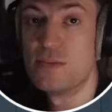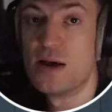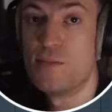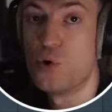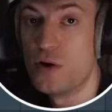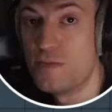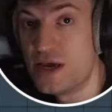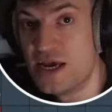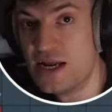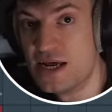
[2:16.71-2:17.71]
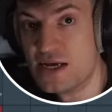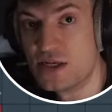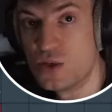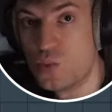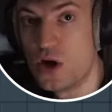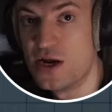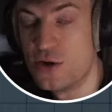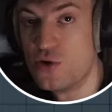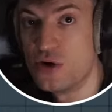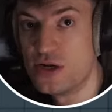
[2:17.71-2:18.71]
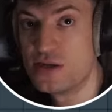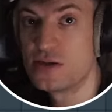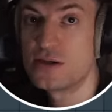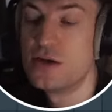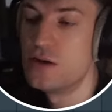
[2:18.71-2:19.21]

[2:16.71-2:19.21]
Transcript: and more appealing to the wider audience,